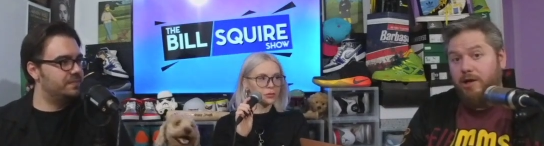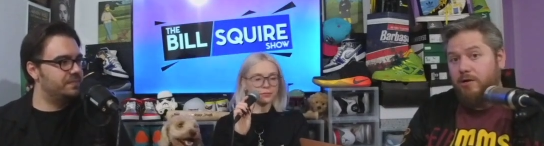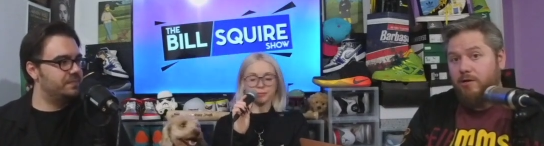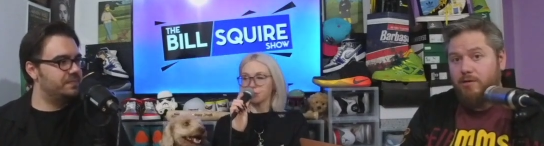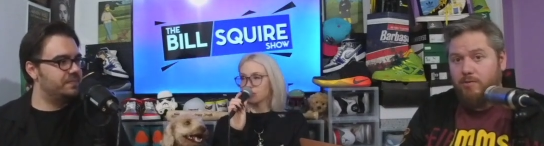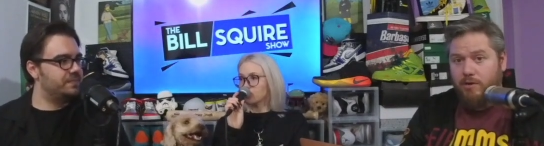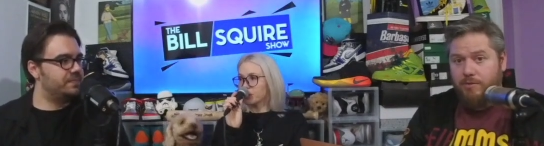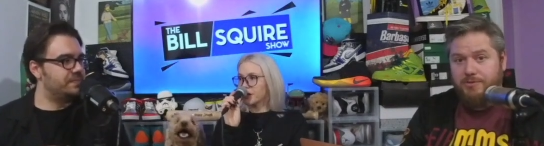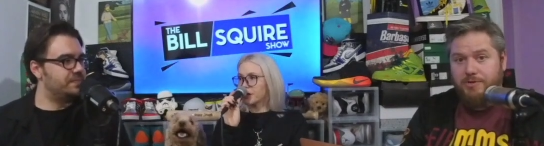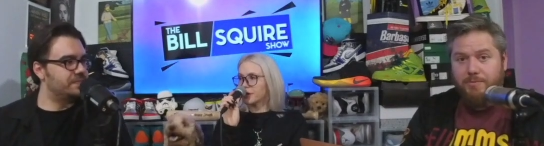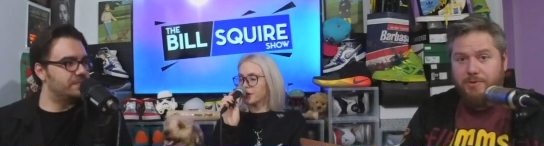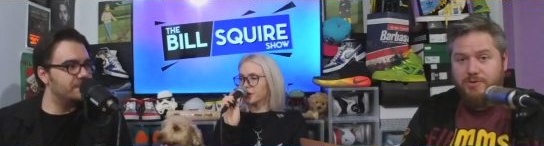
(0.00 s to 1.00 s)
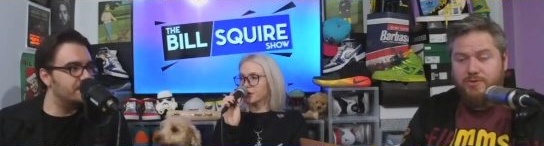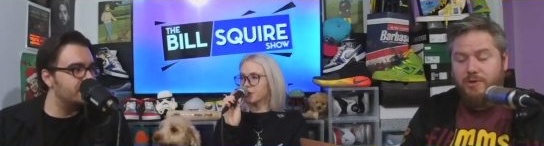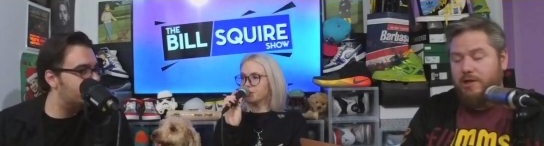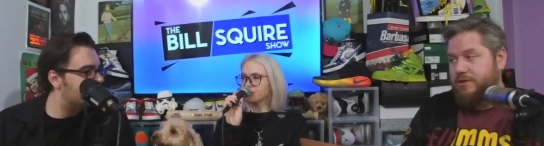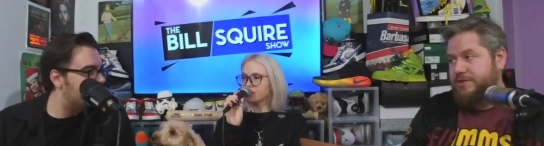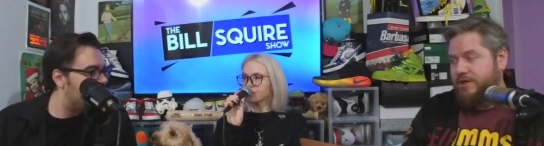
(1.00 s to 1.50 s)
Speaker 1: Squire. Welcome to the Bill
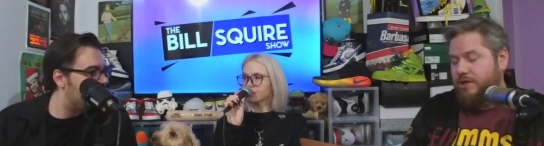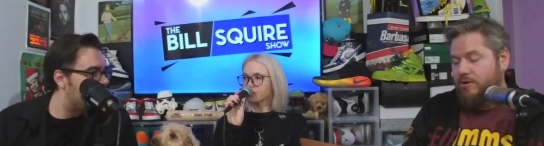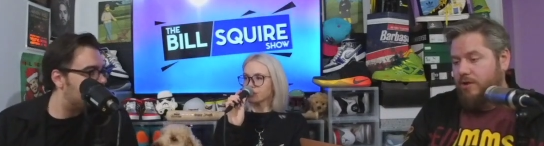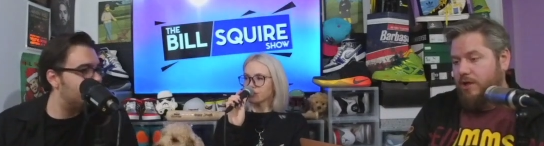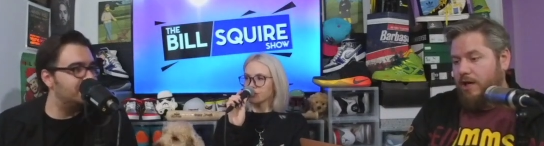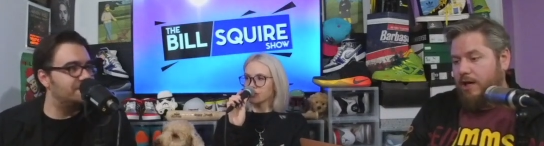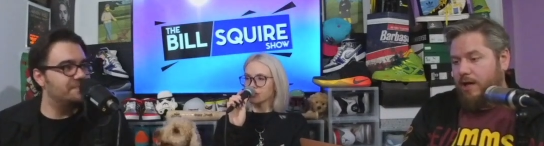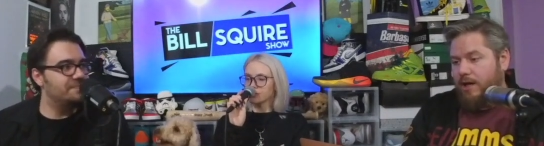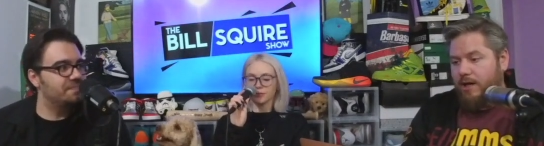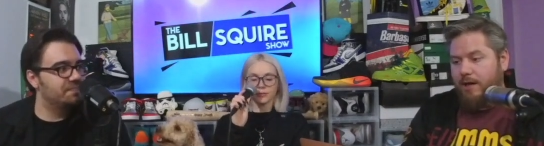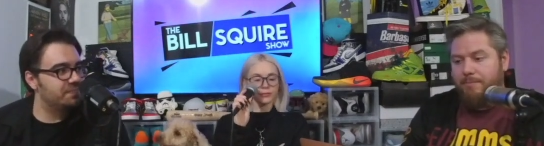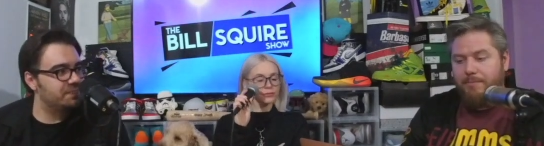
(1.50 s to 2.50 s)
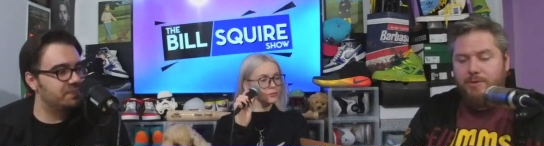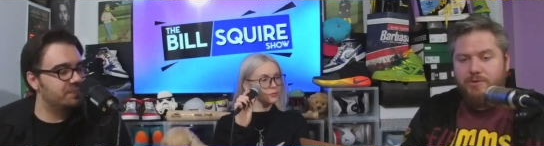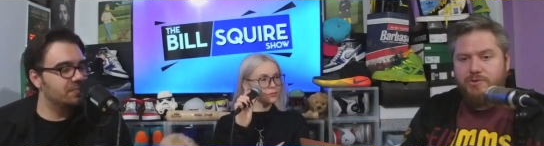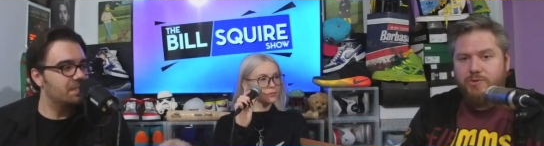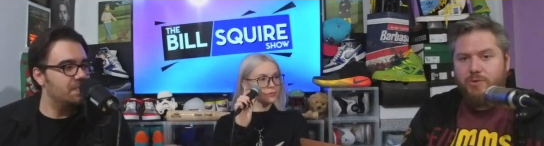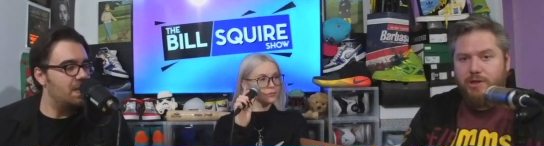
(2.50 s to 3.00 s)
Squire Show. I'm Bill
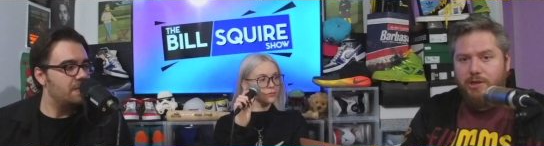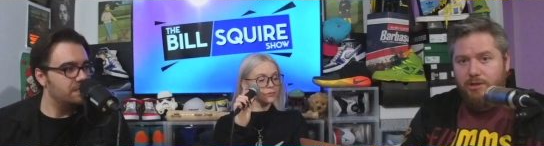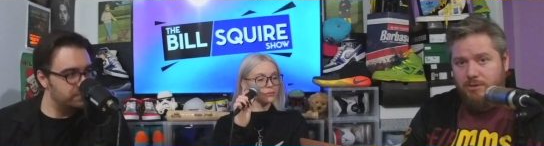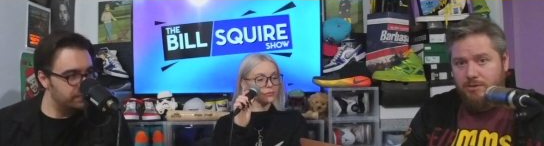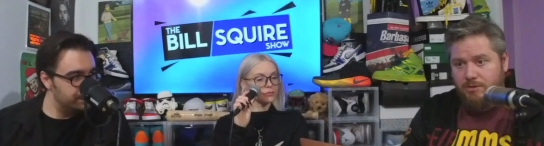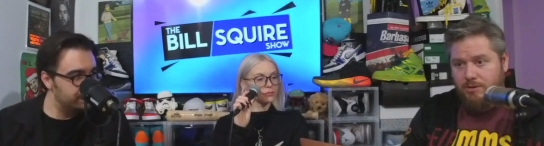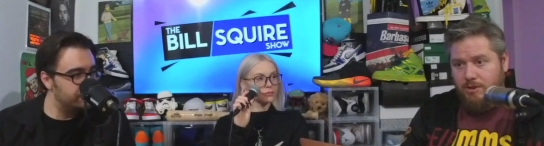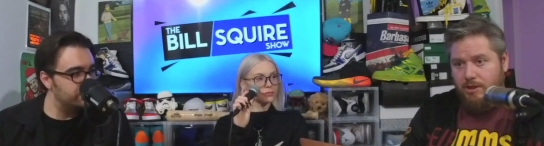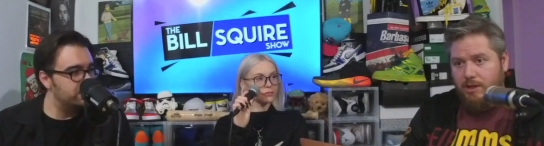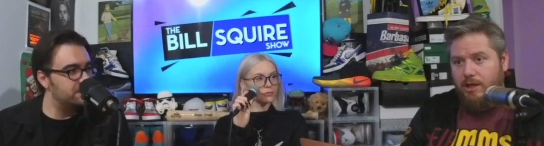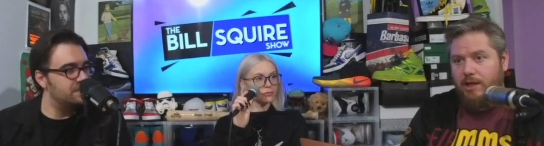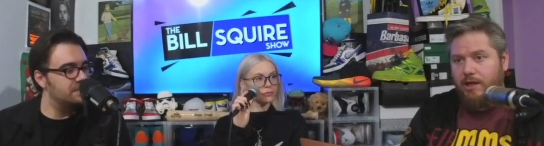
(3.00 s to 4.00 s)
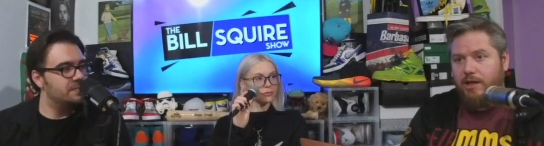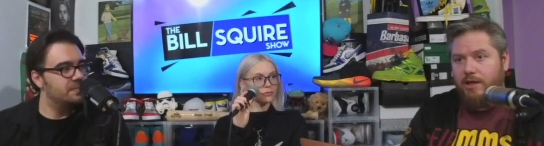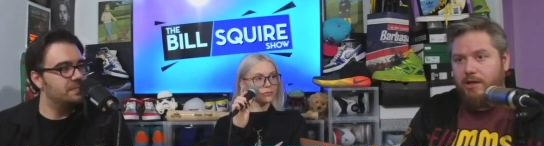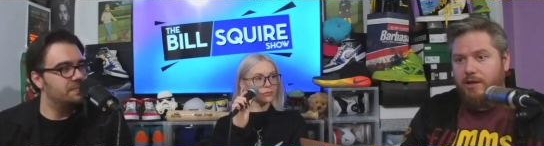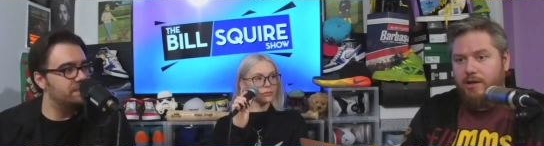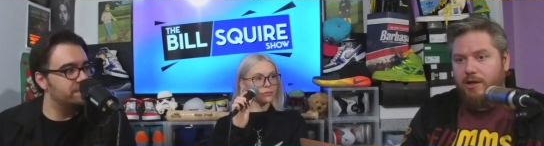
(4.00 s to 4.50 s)
Squire,
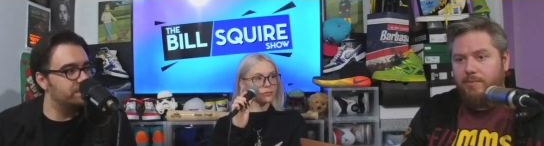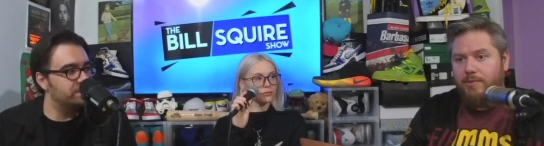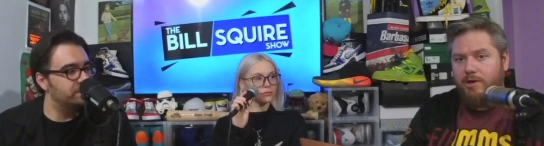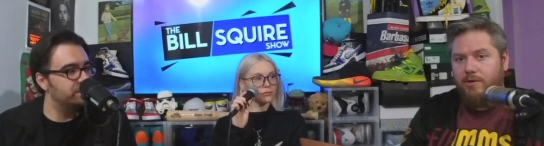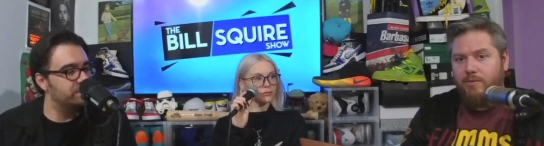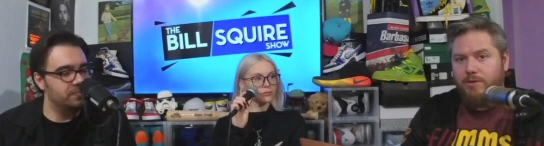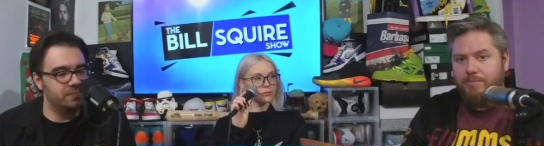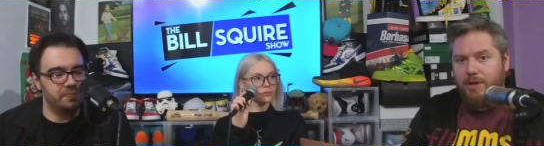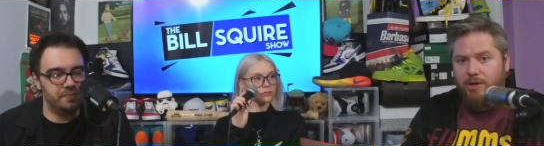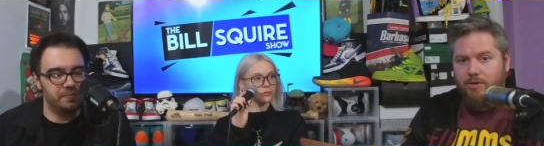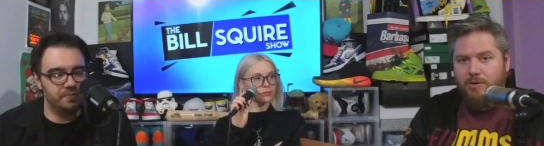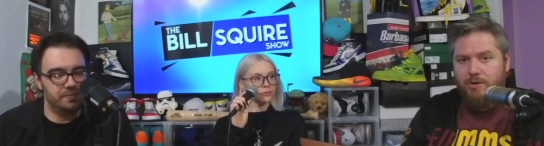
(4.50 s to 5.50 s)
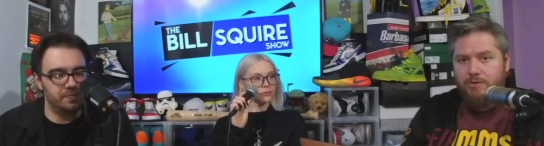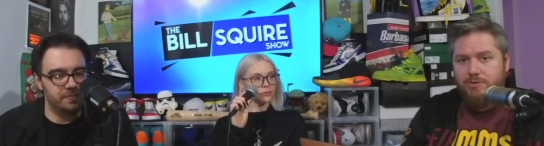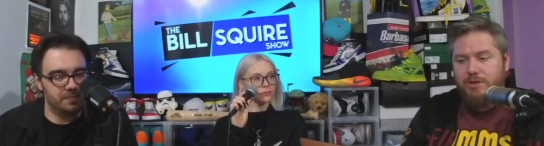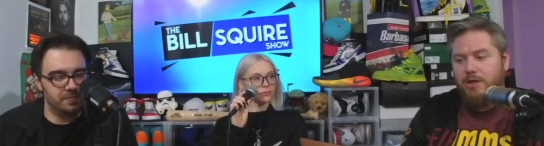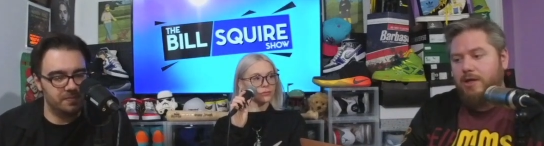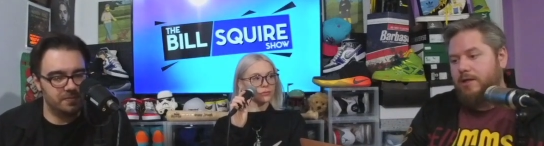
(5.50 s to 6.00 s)
and I'm here with my
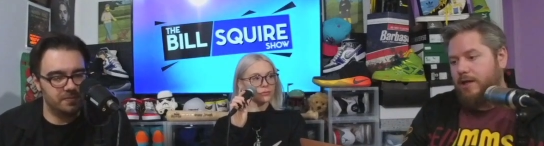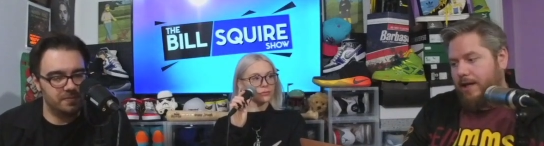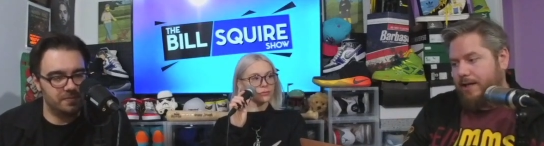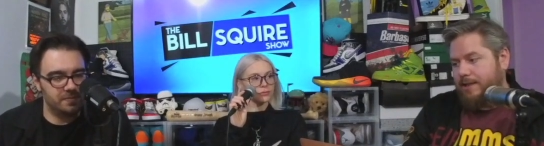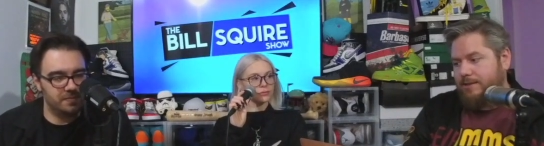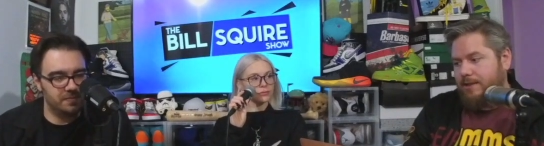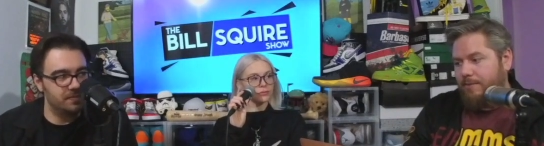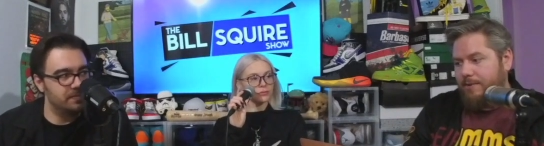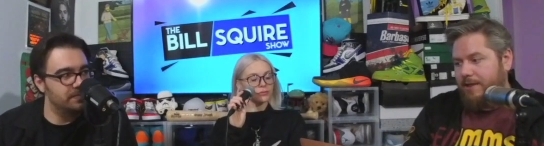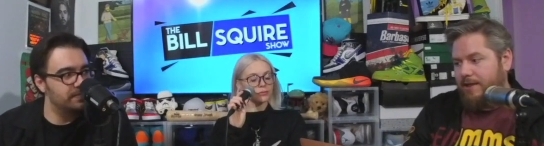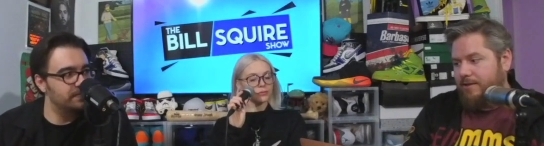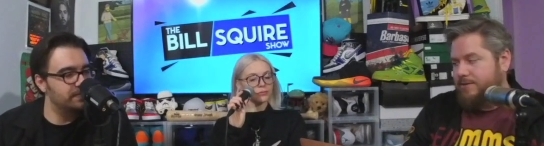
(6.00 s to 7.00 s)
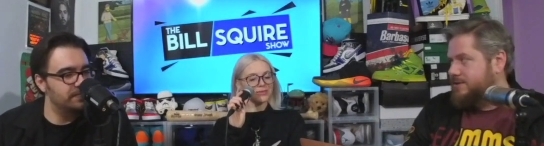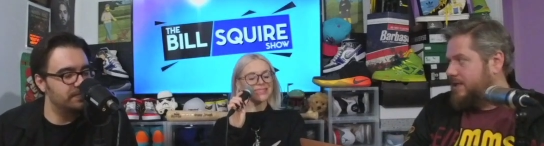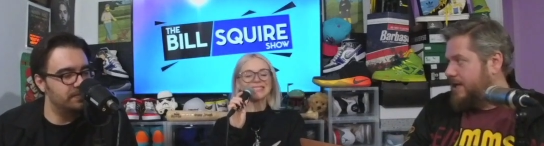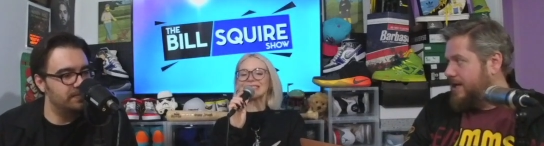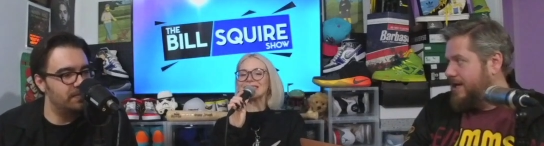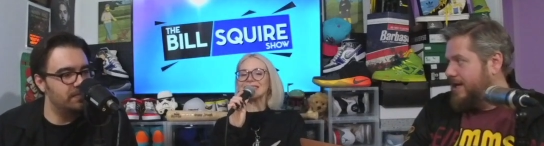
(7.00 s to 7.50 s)
co-host at Tommi
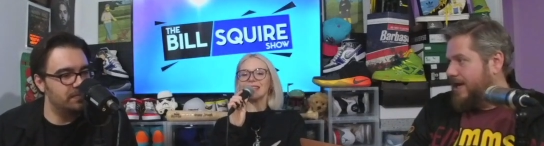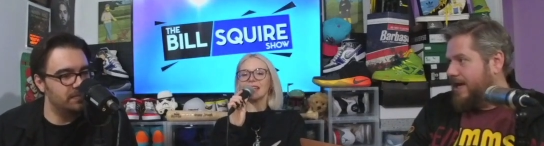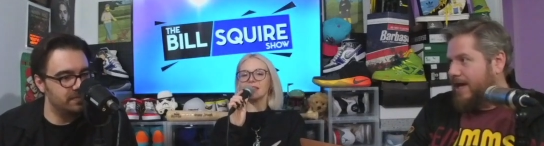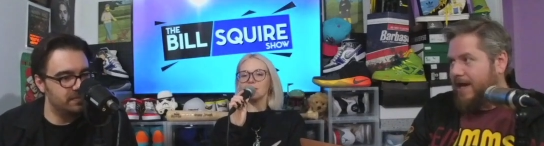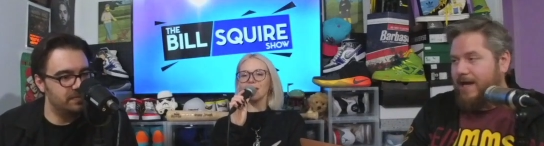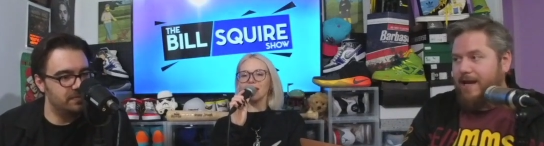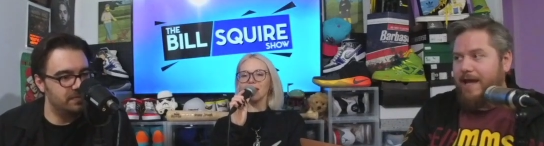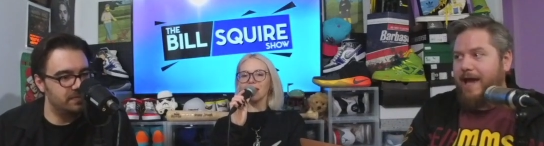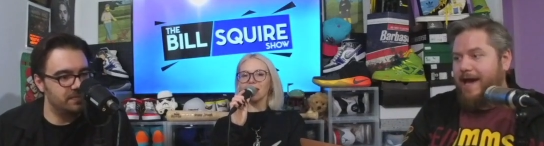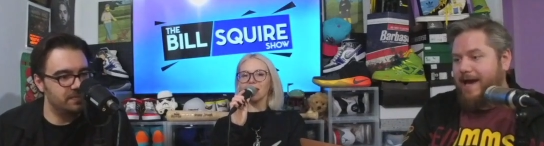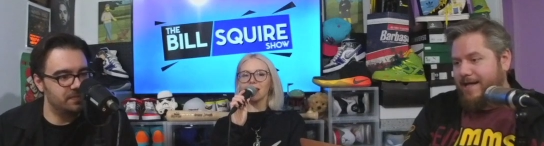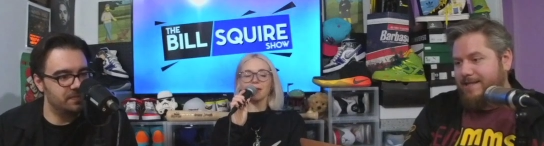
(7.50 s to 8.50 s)
LC and at